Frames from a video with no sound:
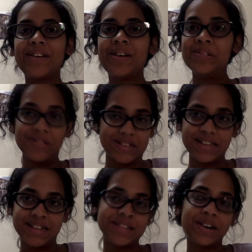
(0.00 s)
obviously
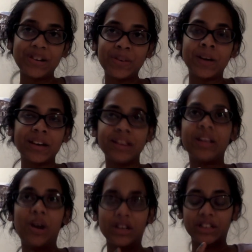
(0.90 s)
that's not going to work in the
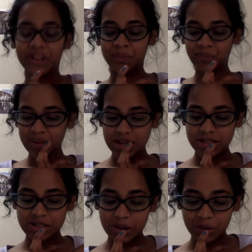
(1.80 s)
long term.
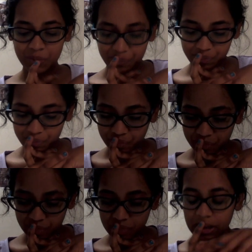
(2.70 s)
So
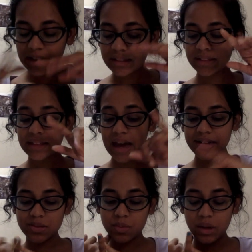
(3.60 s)
that
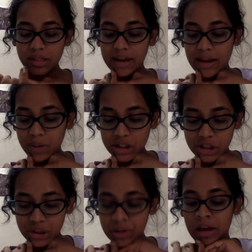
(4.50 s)
is one thing I'm going
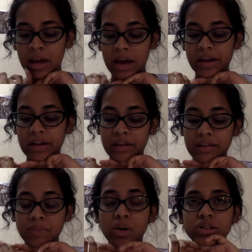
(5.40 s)
to do, and
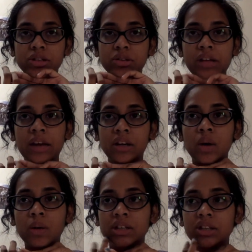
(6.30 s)
I'm also then
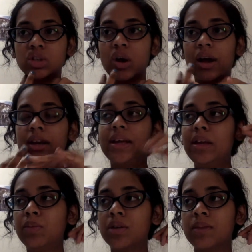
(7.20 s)
going to try and
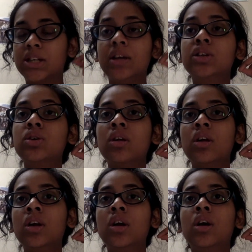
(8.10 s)
keep to my schedule
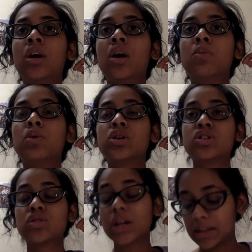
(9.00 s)
more
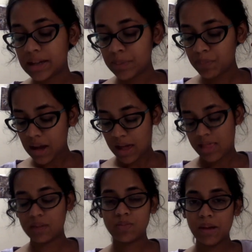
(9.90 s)
strictly. I
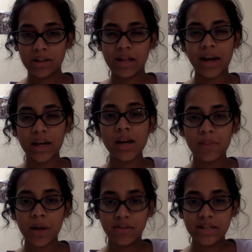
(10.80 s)
think I'm maybe lacking in a
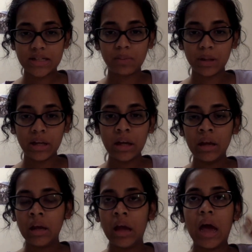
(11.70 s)
bit of discipline,
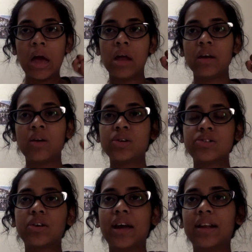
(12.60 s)
and I
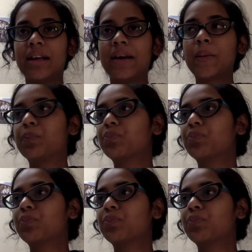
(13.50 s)
also get like